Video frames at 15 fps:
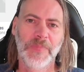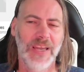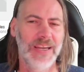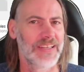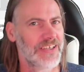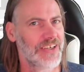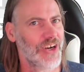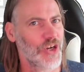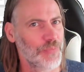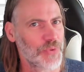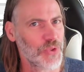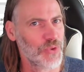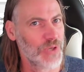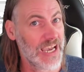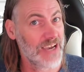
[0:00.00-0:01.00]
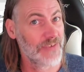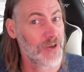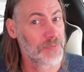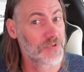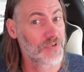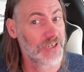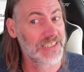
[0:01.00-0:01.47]
And I hope you have
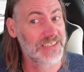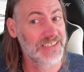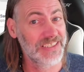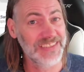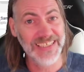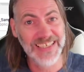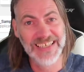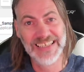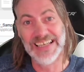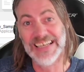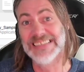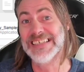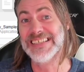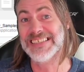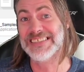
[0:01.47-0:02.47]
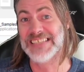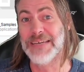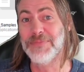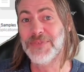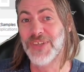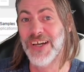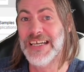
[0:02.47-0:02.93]
upgraded. And at the
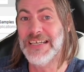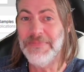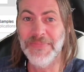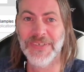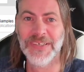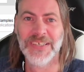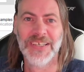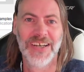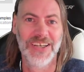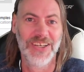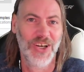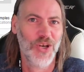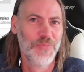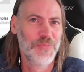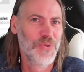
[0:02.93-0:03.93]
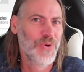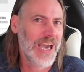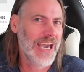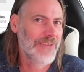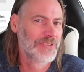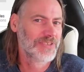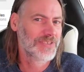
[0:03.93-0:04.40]
same time, I hope you
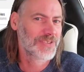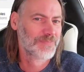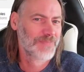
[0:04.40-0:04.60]
haven't.